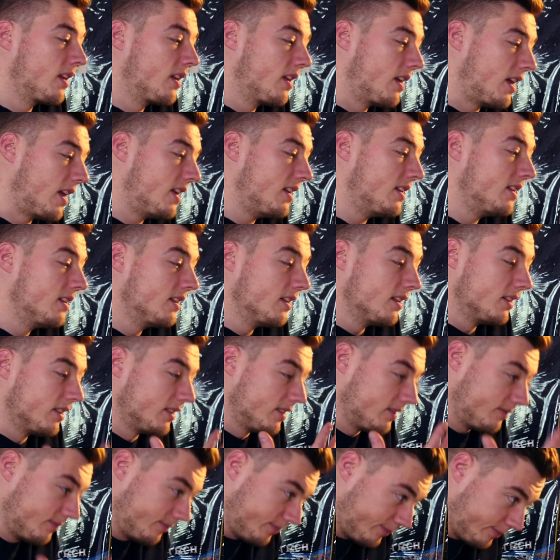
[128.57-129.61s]
"Hey,
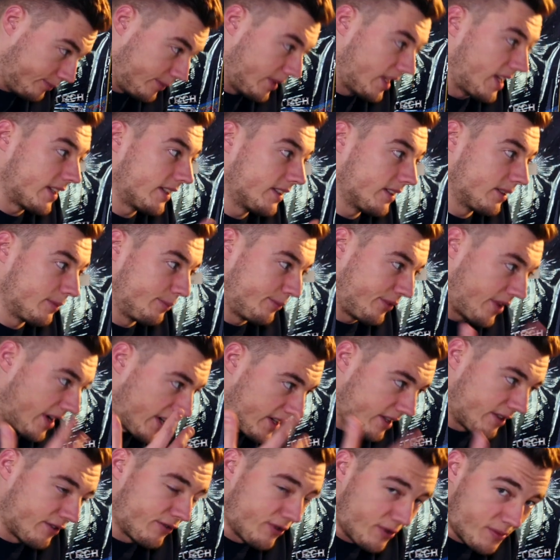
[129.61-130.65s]
blank, bride
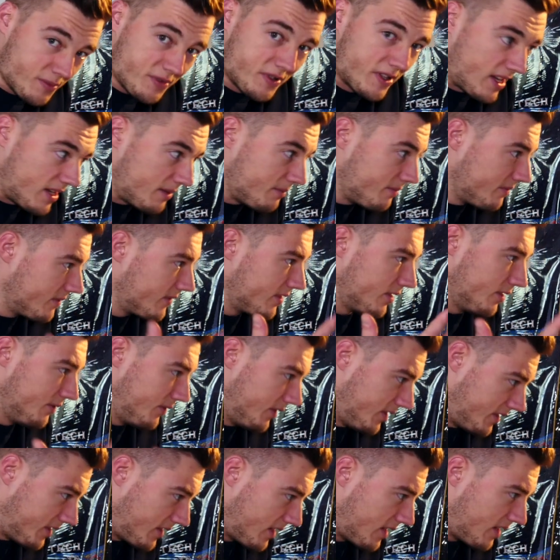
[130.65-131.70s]
and groom's name, lovely
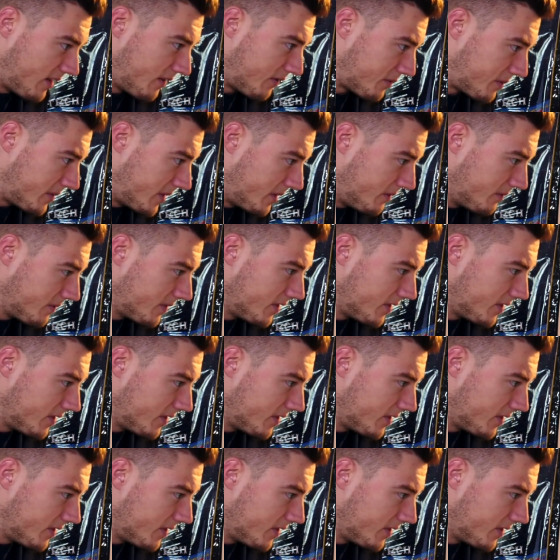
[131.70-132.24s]
to hear from you.